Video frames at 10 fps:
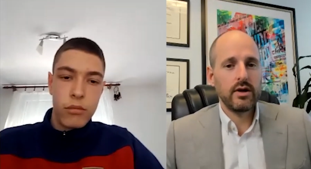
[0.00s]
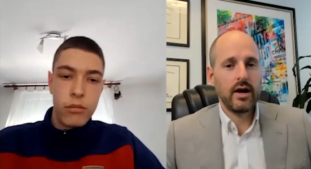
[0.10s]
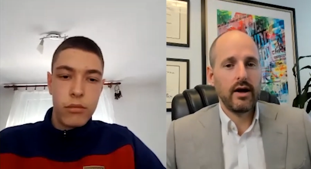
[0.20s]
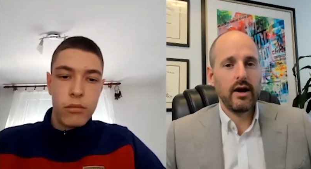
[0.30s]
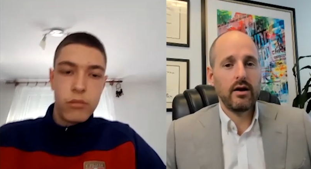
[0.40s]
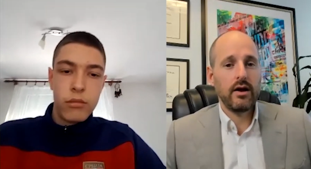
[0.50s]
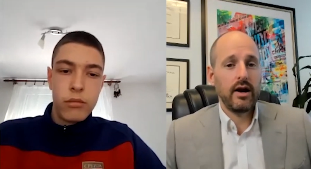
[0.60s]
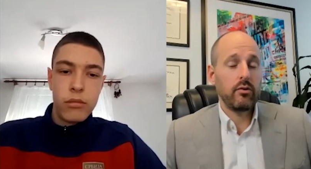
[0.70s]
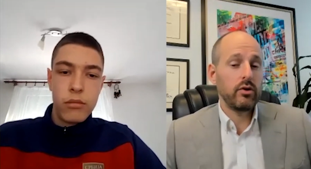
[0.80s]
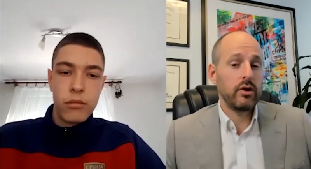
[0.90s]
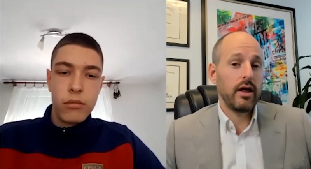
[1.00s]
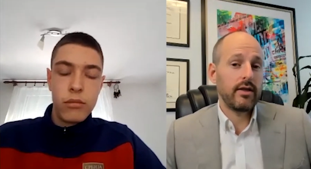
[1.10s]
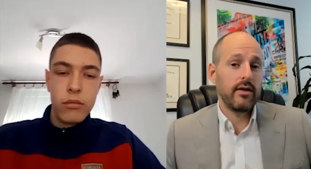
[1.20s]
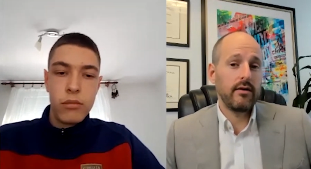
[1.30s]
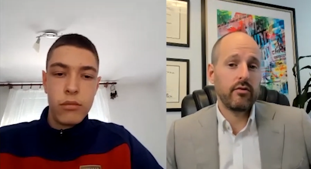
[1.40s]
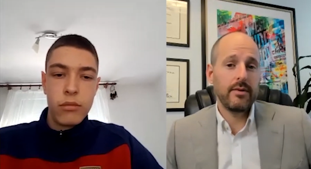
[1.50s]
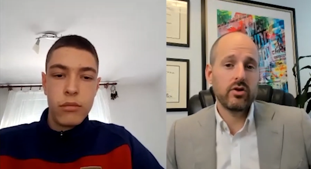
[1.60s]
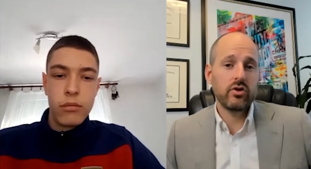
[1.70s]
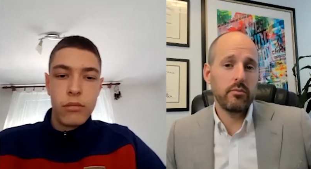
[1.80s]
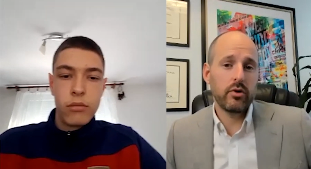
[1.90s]
Speaker 1: and I really like the
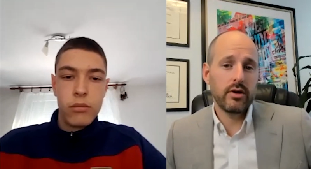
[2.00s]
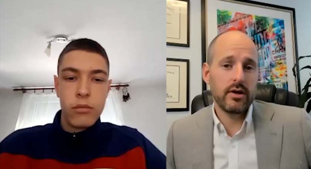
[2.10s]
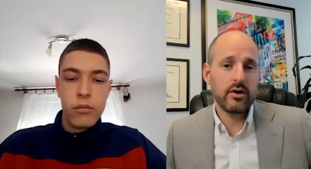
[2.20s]
information they put on the